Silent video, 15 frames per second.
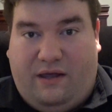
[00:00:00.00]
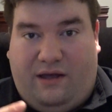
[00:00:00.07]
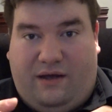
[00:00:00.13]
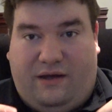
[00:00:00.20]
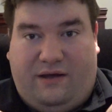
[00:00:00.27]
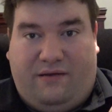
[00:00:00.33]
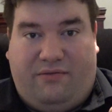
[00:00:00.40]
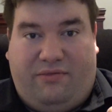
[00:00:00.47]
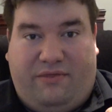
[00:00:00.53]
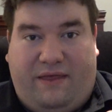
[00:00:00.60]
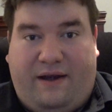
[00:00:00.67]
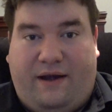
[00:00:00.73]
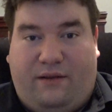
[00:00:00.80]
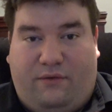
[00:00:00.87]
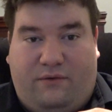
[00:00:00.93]
Then
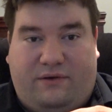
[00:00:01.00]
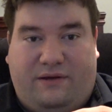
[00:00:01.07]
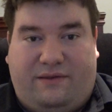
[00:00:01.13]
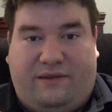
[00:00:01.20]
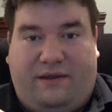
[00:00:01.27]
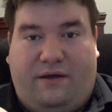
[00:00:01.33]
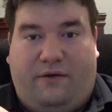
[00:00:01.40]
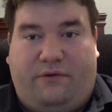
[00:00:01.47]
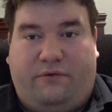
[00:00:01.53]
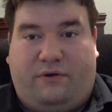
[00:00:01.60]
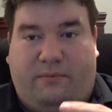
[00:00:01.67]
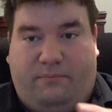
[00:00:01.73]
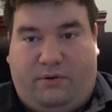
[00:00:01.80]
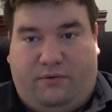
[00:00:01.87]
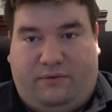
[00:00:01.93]
I looked at the other
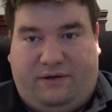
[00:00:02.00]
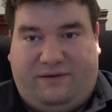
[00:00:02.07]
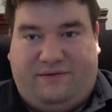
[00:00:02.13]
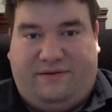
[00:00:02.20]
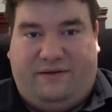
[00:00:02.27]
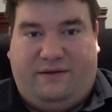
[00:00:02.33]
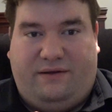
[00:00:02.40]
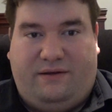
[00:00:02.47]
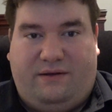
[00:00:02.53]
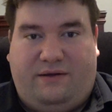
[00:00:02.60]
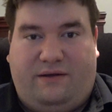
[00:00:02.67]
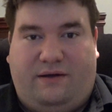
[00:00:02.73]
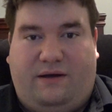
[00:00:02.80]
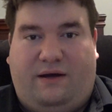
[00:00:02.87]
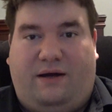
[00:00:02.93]
components.
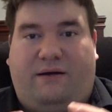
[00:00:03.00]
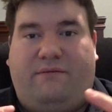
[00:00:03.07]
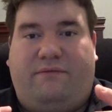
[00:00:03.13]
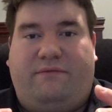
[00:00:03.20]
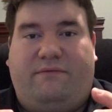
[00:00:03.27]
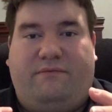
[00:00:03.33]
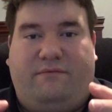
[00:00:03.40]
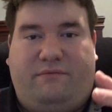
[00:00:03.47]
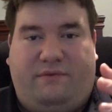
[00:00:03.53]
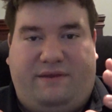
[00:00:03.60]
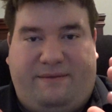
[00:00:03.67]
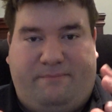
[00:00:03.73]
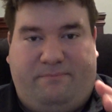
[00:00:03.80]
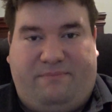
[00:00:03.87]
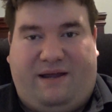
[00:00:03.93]
Off
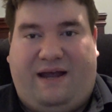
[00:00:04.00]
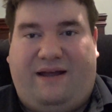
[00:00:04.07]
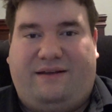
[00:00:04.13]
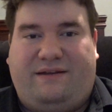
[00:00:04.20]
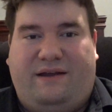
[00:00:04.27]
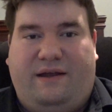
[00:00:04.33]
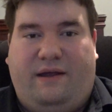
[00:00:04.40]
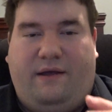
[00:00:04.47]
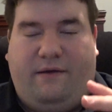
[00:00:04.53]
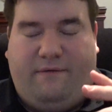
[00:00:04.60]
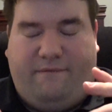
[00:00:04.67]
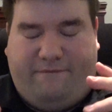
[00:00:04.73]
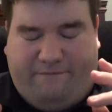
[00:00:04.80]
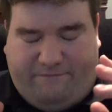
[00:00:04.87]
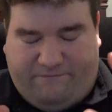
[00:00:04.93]
the bat,
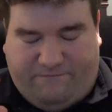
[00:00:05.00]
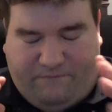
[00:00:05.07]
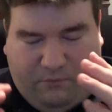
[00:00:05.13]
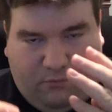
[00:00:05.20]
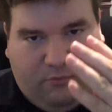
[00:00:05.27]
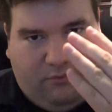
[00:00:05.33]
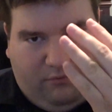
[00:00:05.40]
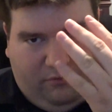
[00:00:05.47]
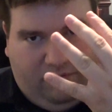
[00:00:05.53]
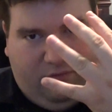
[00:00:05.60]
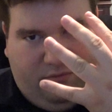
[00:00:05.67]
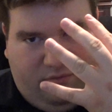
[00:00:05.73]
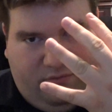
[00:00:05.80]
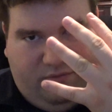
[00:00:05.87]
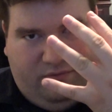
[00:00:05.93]
4
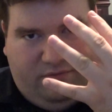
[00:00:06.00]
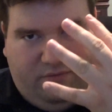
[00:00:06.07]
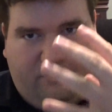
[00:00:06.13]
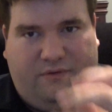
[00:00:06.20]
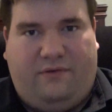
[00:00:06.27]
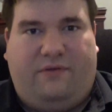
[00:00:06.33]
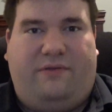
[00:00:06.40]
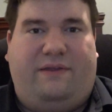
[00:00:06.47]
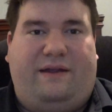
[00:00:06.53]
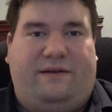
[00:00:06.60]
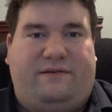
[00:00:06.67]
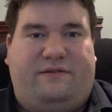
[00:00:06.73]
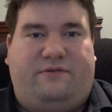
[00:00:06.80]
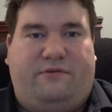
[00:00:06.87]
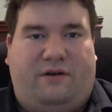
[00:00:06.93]

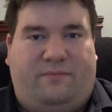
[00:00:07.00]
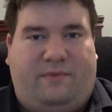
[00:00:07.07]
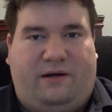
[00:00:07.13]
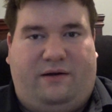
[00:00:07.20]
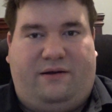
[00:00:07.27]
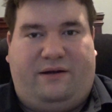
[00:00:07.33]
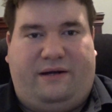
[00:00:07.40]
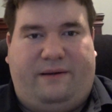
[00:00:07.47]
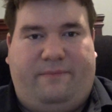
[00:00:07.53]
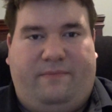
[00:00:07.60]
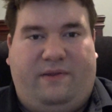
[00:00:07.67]
things struck my eye.